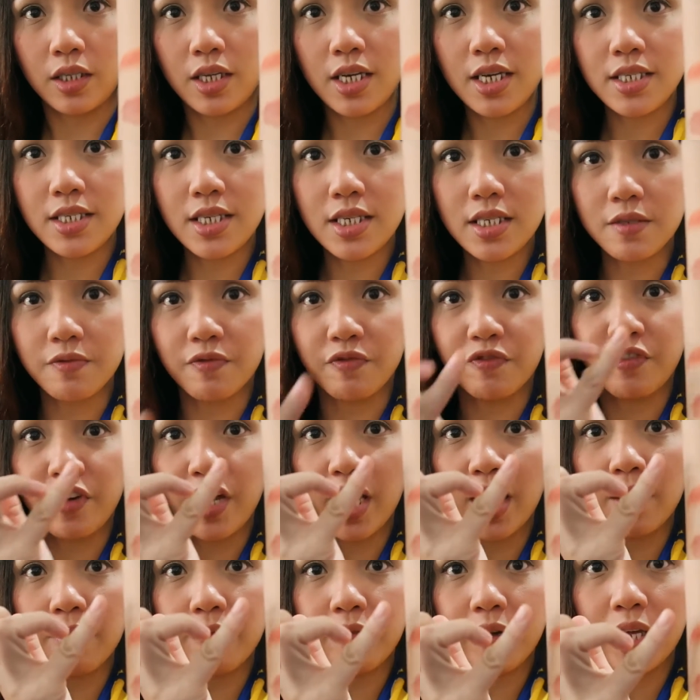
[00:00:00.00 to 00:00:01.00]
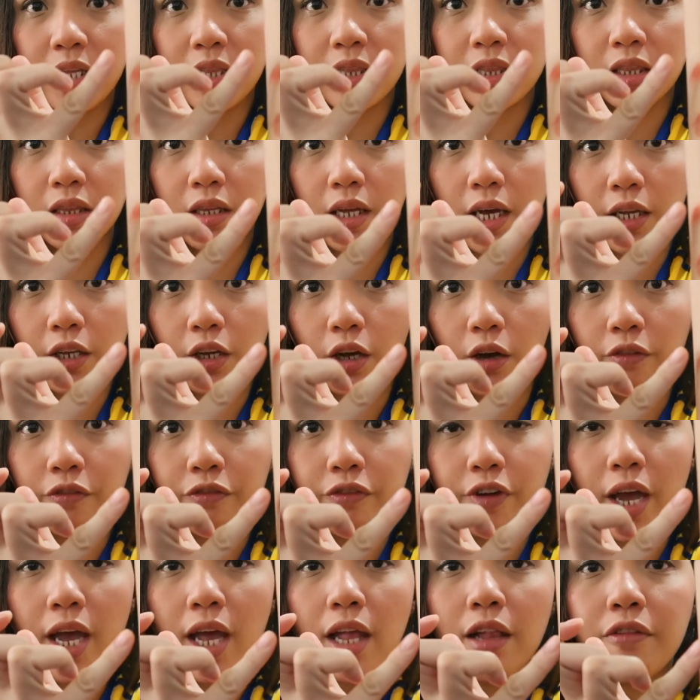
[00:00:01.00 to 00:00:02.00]
This is velvet
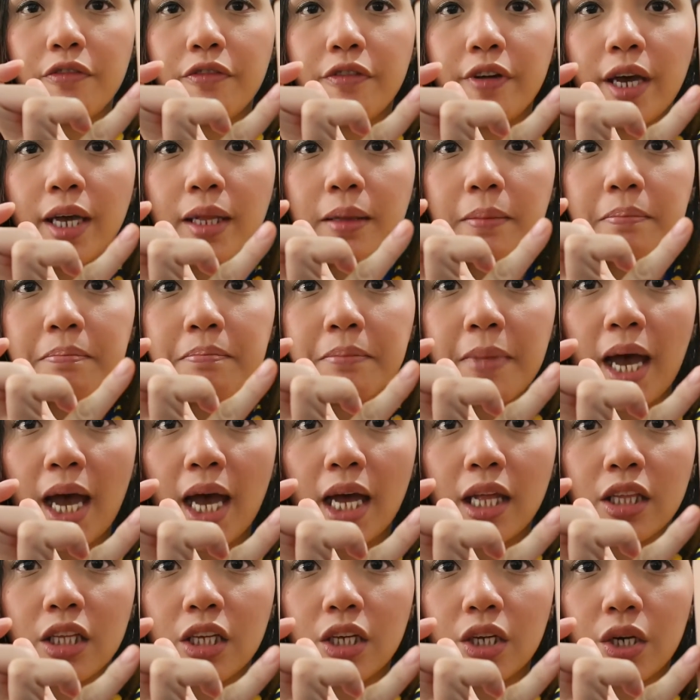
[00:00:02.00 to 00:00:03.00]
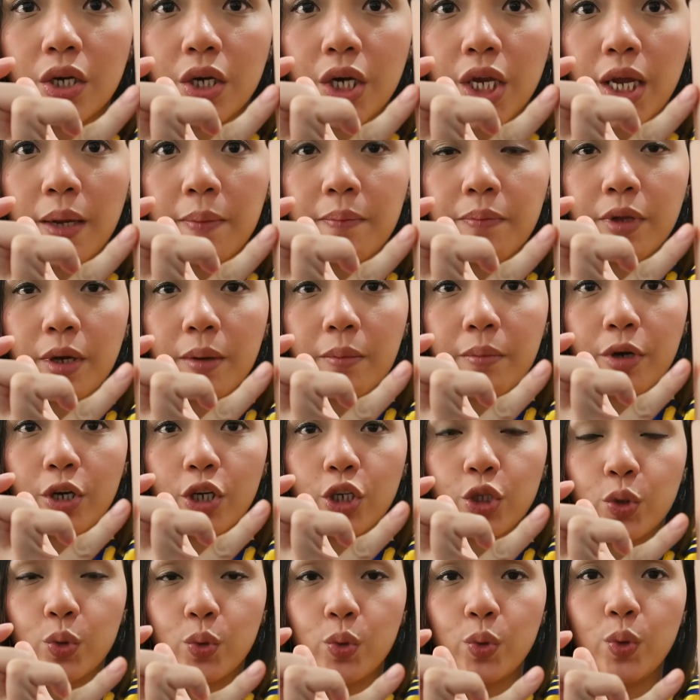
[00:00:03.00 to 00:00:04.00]
matte cream
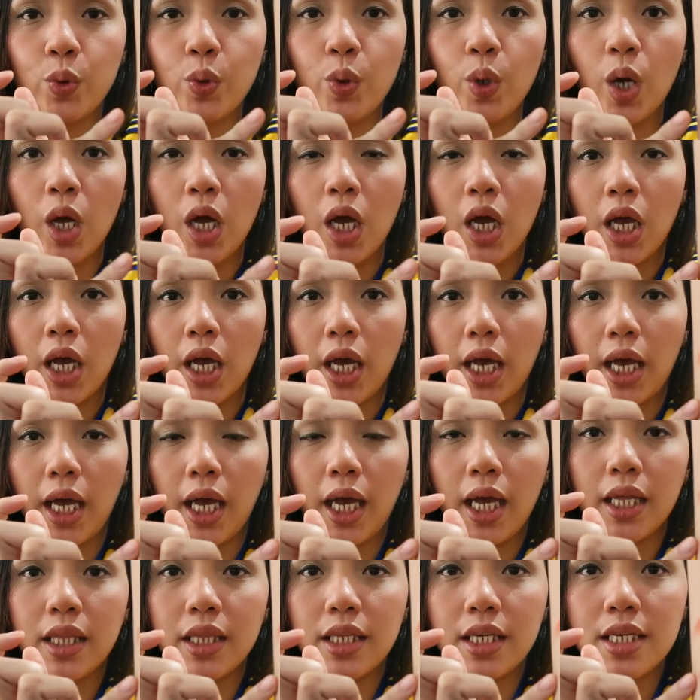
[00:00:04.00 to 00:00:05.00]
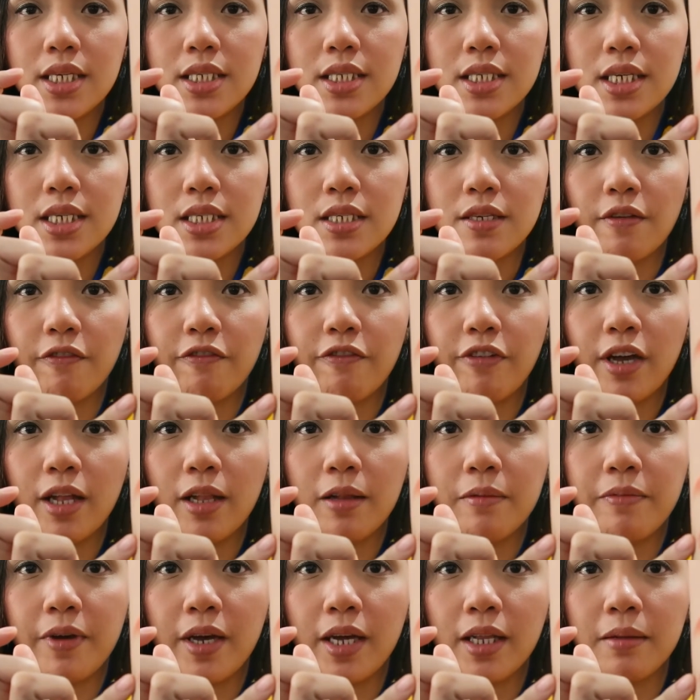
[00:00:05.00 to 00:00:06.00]
number 2. And this is
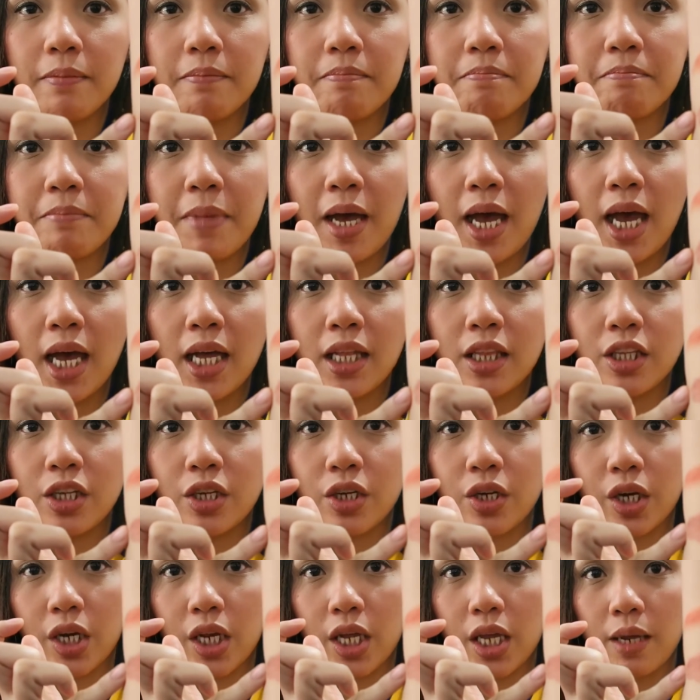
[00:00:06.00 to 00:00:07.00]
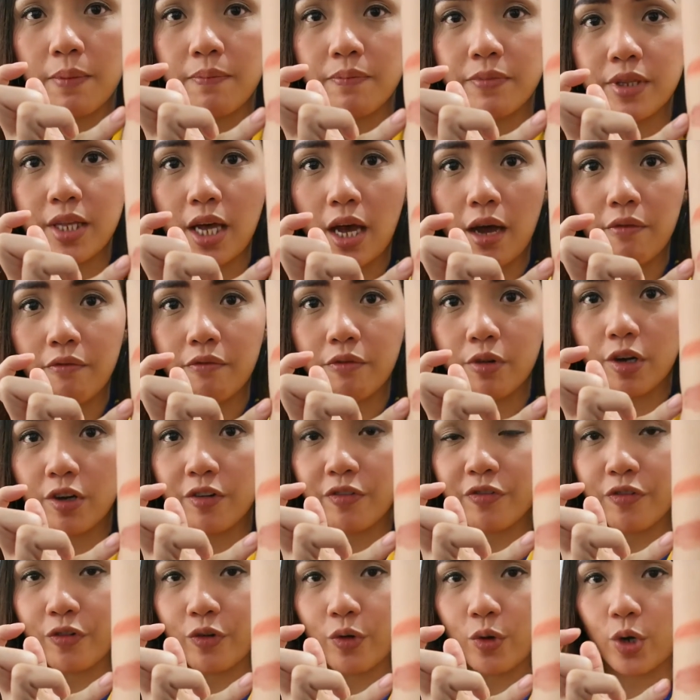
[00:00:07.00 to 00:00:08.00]
velvet matte cream
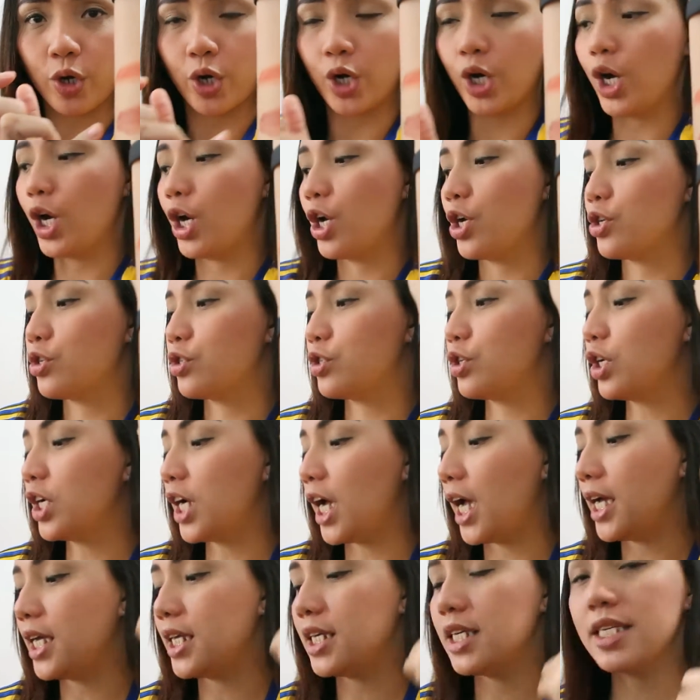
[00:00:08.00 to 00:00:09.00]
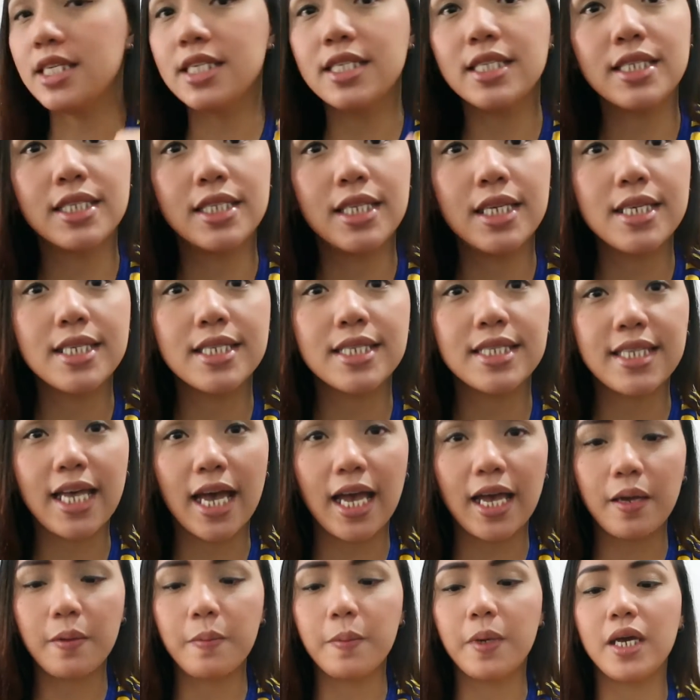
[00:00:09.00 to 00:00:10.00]
number 4. So, guys, this
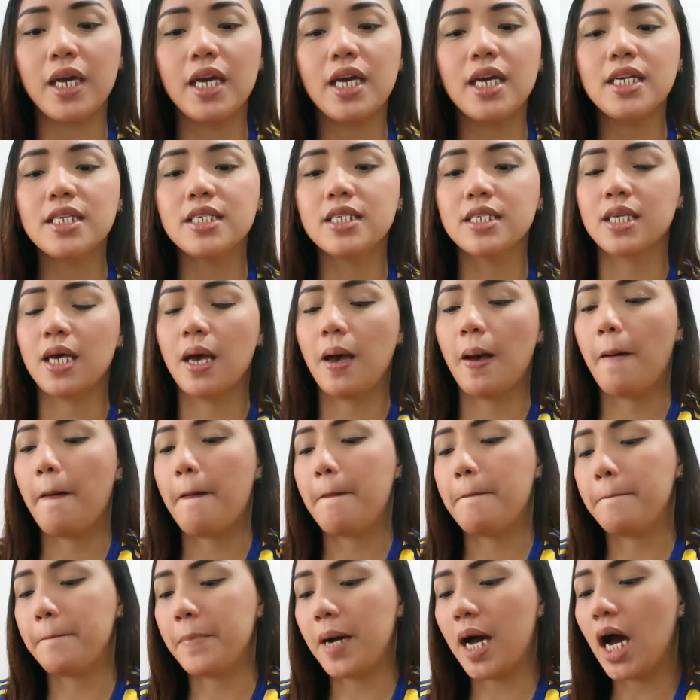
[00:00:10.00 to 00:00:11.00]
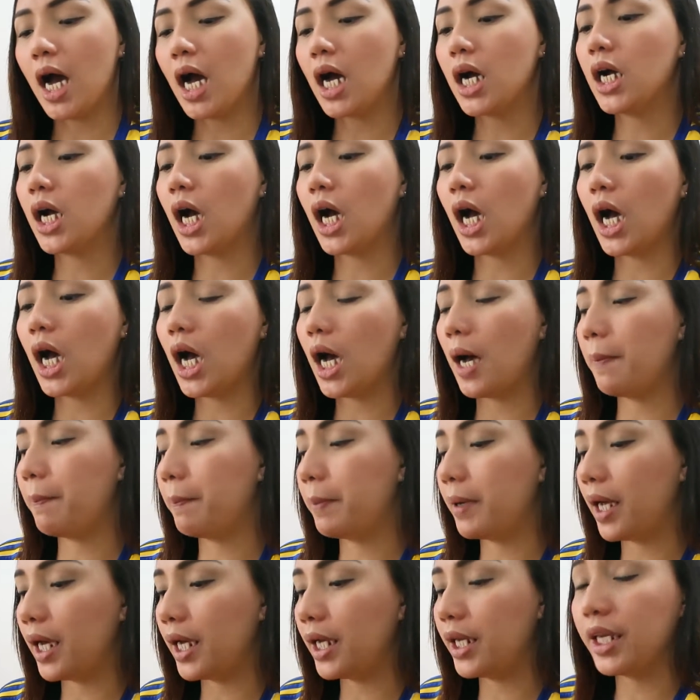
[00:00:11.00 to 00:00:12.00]
time is
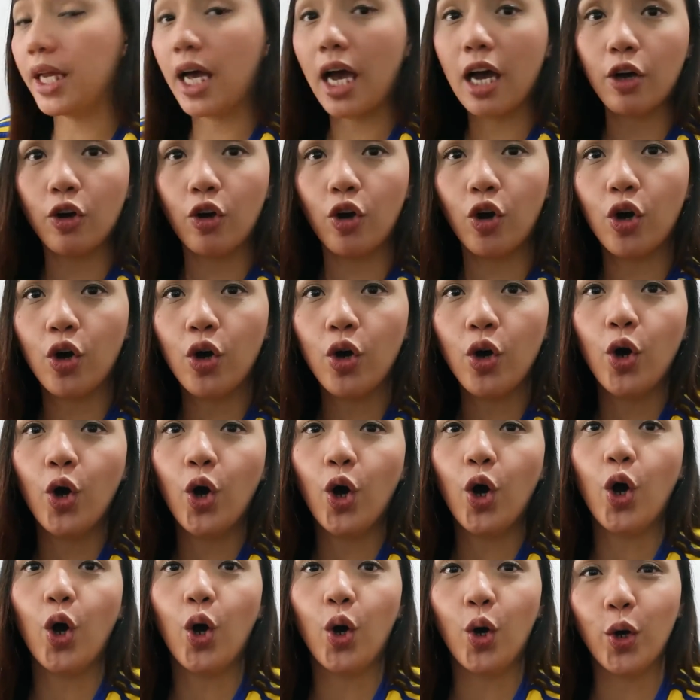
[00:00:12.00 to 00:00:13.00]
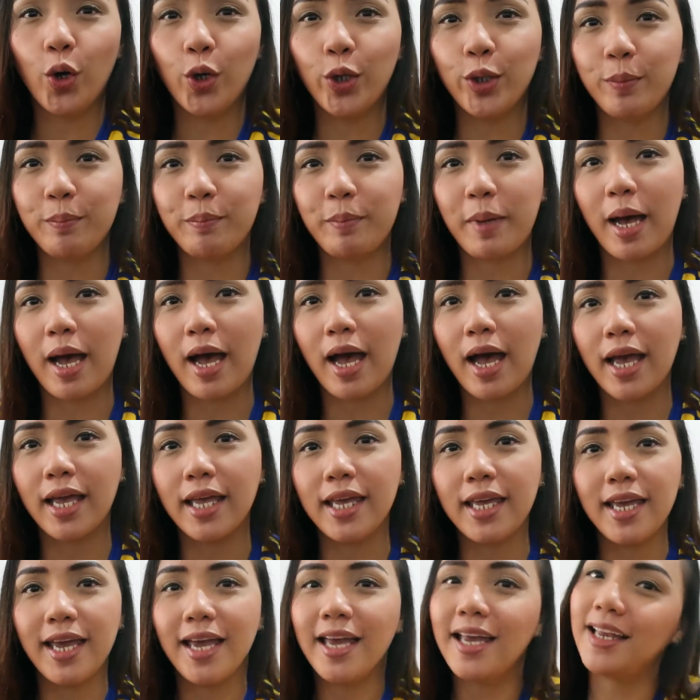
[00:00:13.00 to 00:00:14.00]
mag-a-apply na ako on
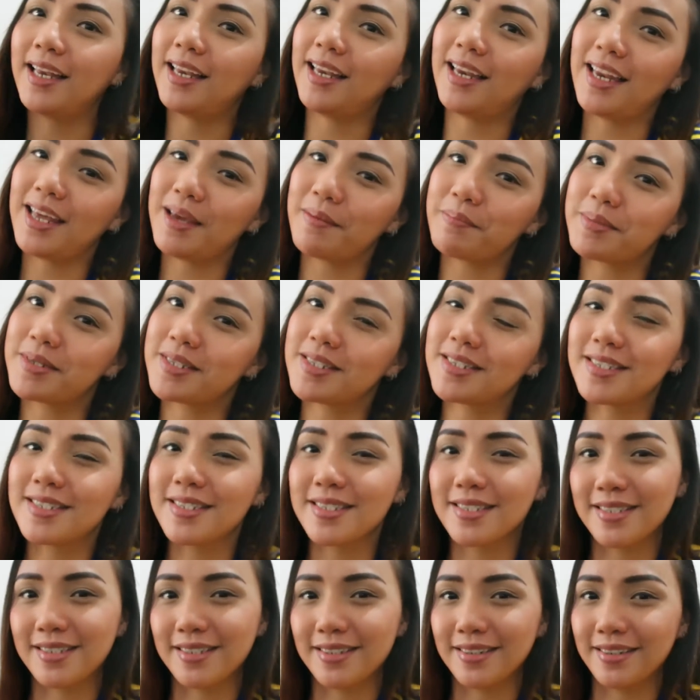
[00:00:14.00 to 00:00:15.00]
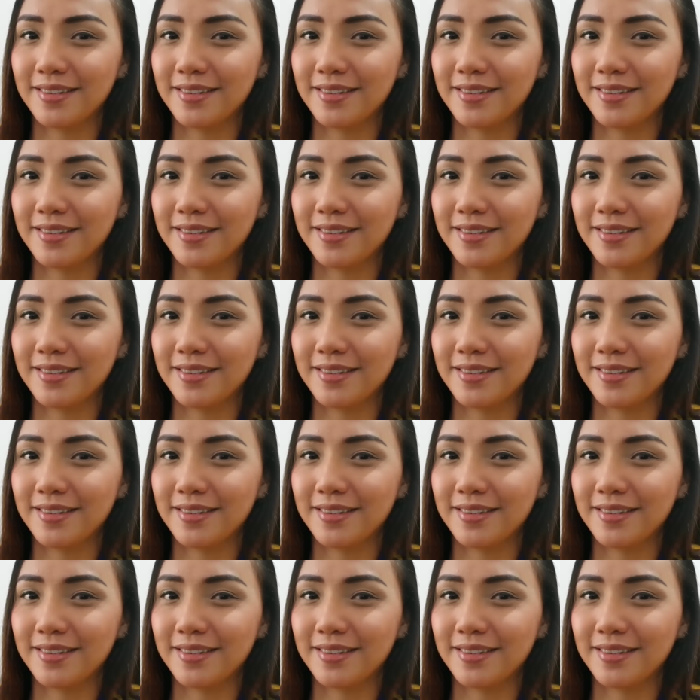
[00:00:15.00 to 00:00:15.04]
my lips.